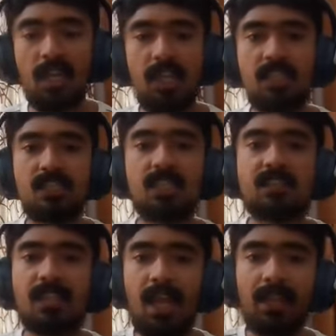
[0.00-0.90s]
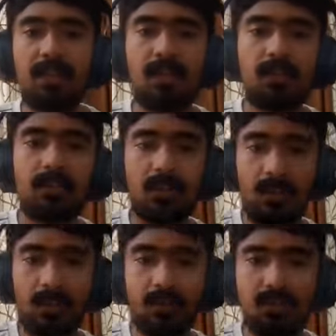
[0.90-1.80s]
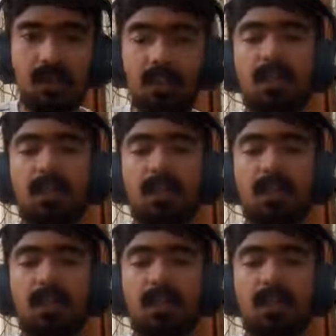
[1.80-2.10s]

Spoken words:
is the standard things